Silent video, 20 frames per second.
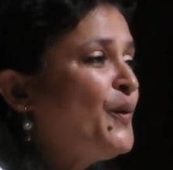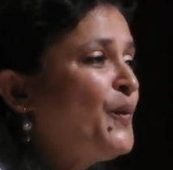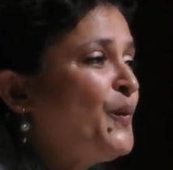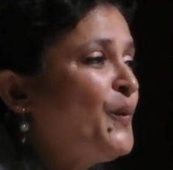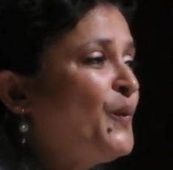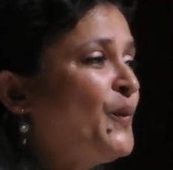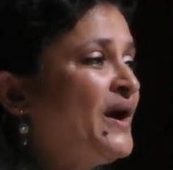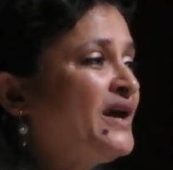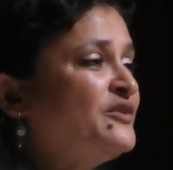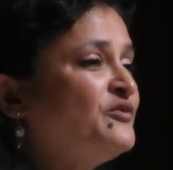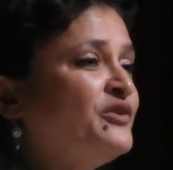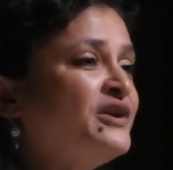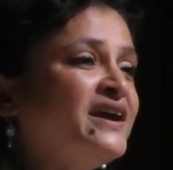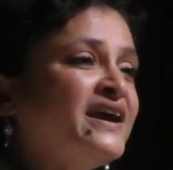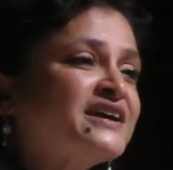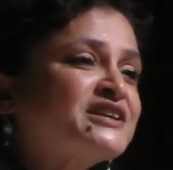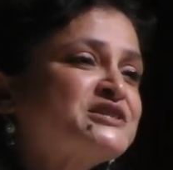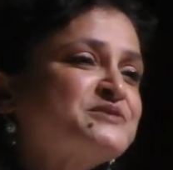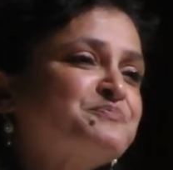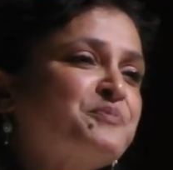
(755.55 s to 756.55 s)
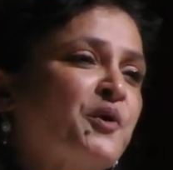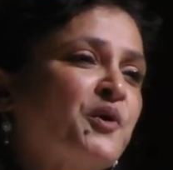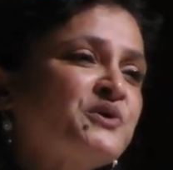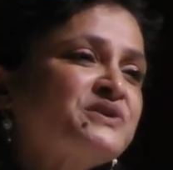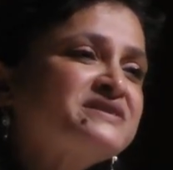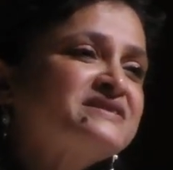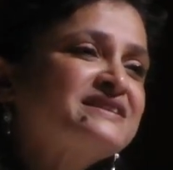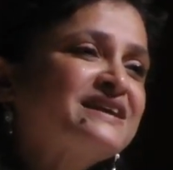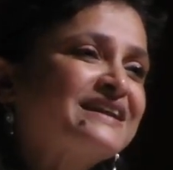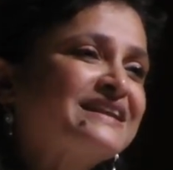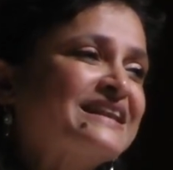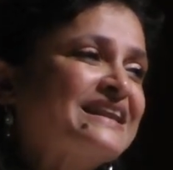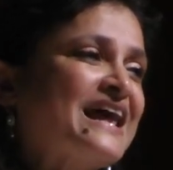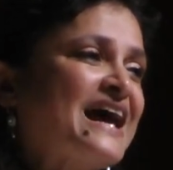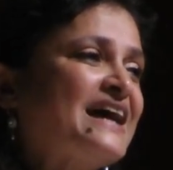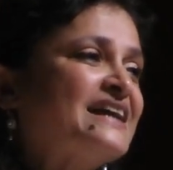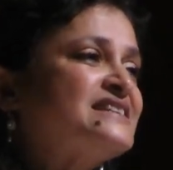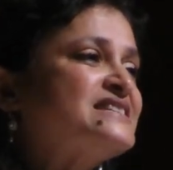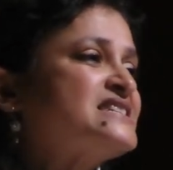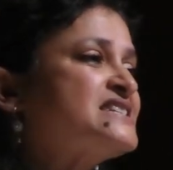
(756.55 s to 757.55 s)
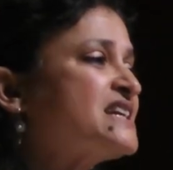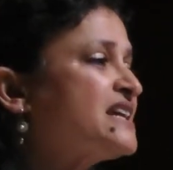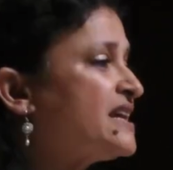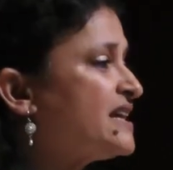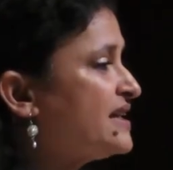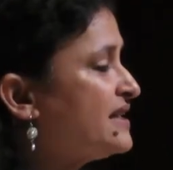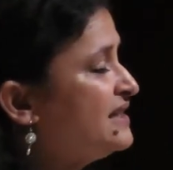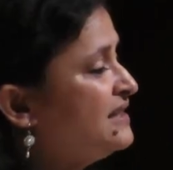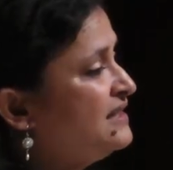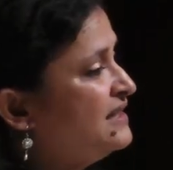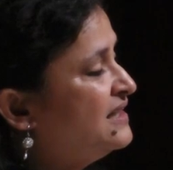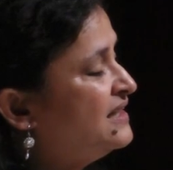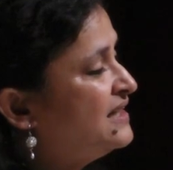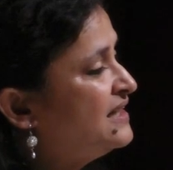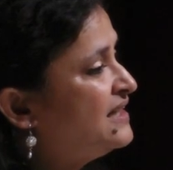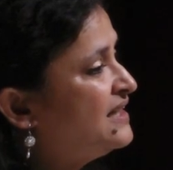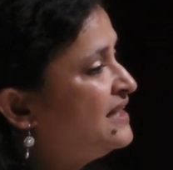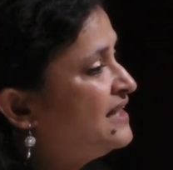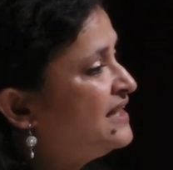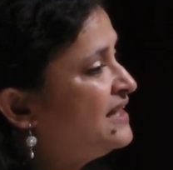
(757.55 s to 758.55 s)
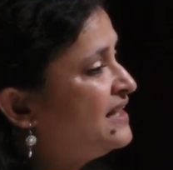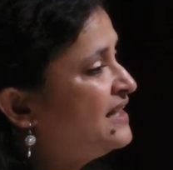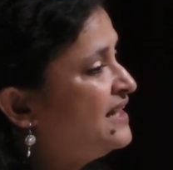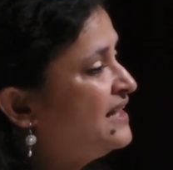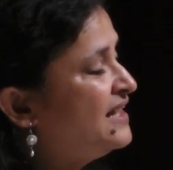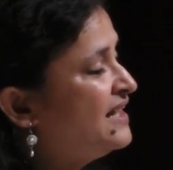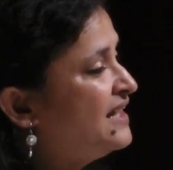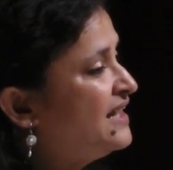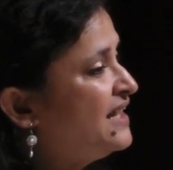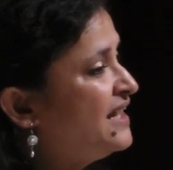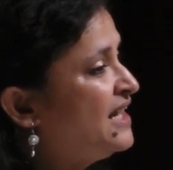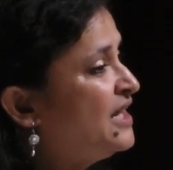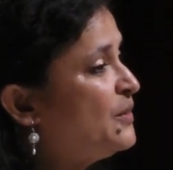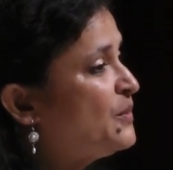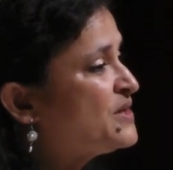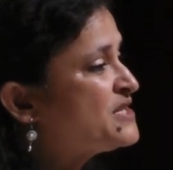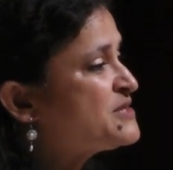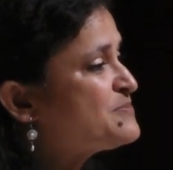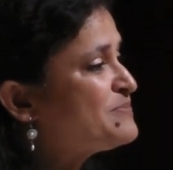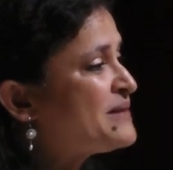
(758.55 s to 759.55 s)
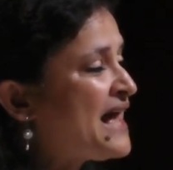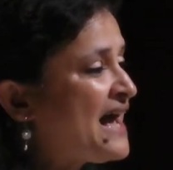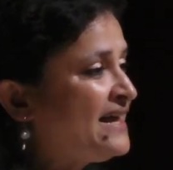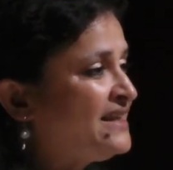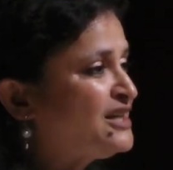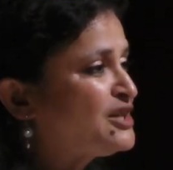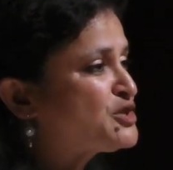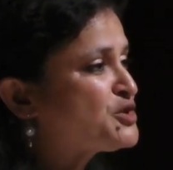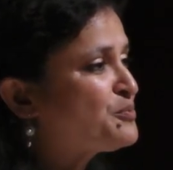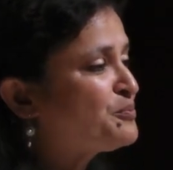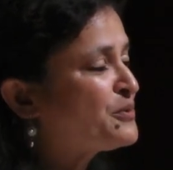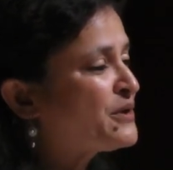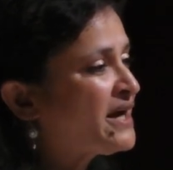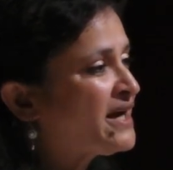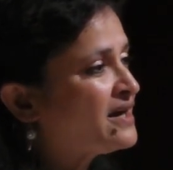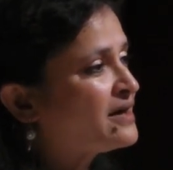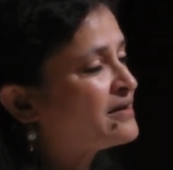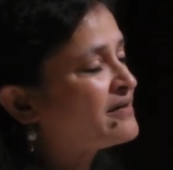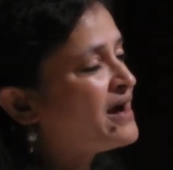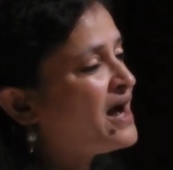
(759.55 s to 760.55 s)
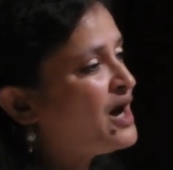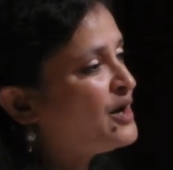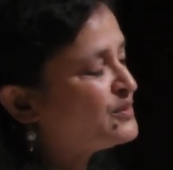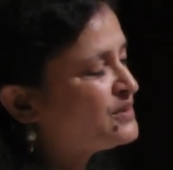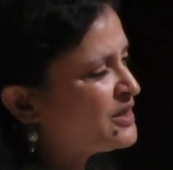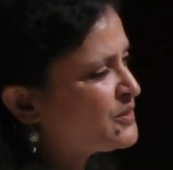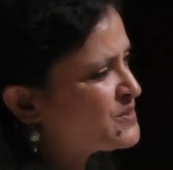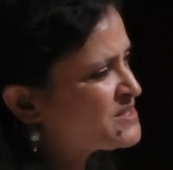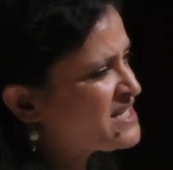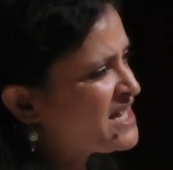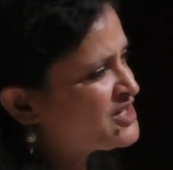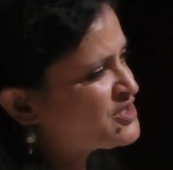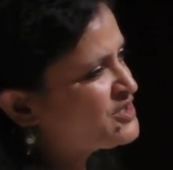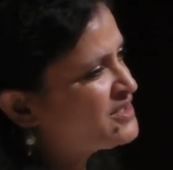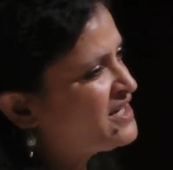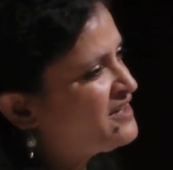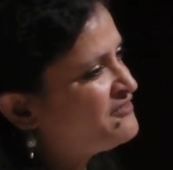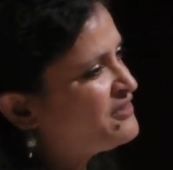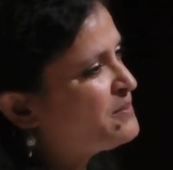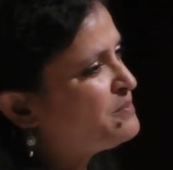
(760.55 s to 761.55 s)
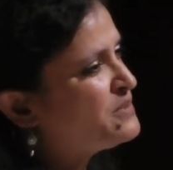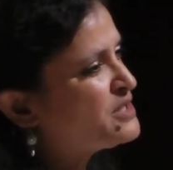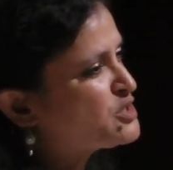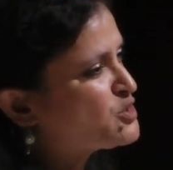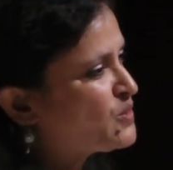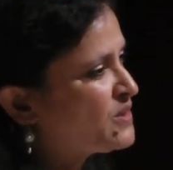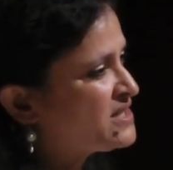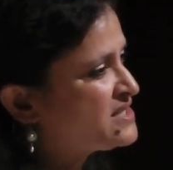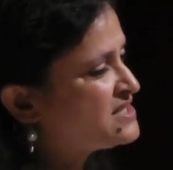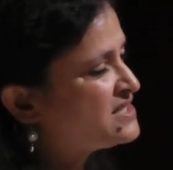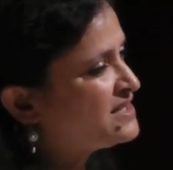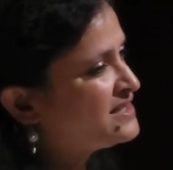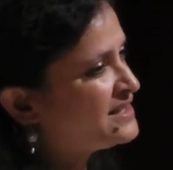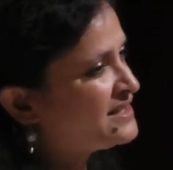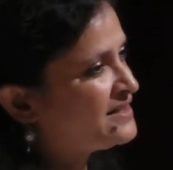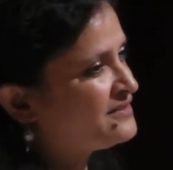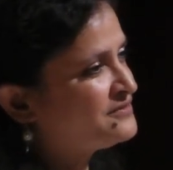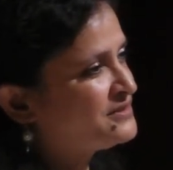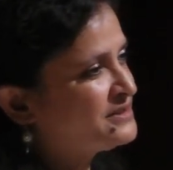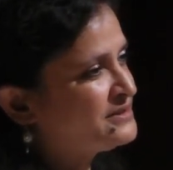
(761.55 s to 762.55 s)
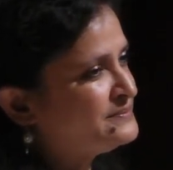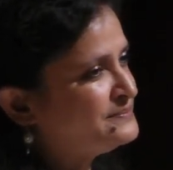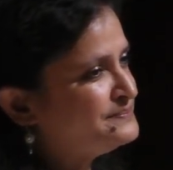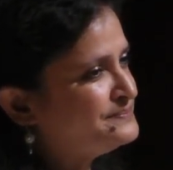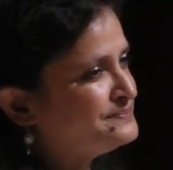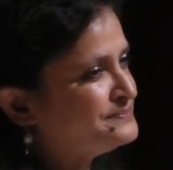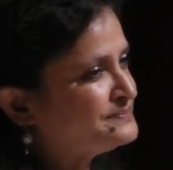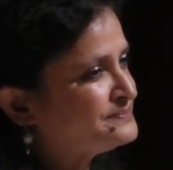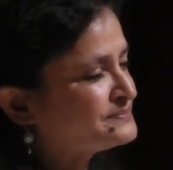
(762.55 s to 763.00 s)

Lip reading: When we exposed that land deal, he was planning to break ground. That was actually November 2011.